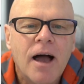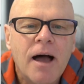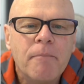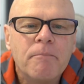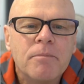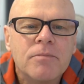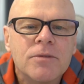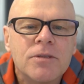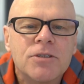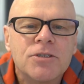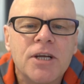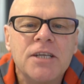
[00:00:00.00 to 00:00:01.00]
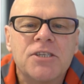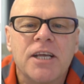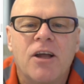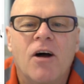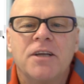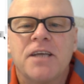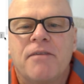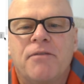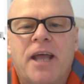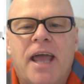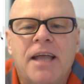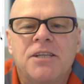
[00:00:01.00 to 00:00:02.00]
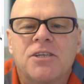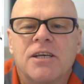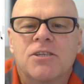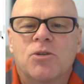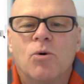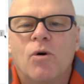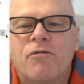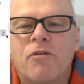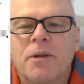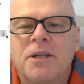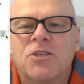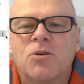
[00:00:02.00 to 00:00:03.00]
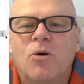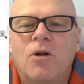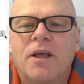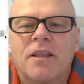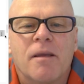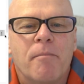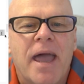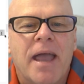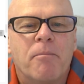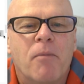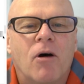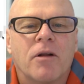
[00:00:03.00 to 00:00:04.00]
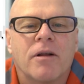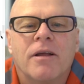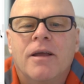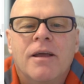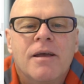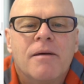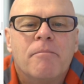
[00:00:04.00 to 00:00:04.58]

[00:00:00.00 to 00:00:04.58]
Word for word: Um, Gene said, Hi, David. Hands I saw from installing the Magmod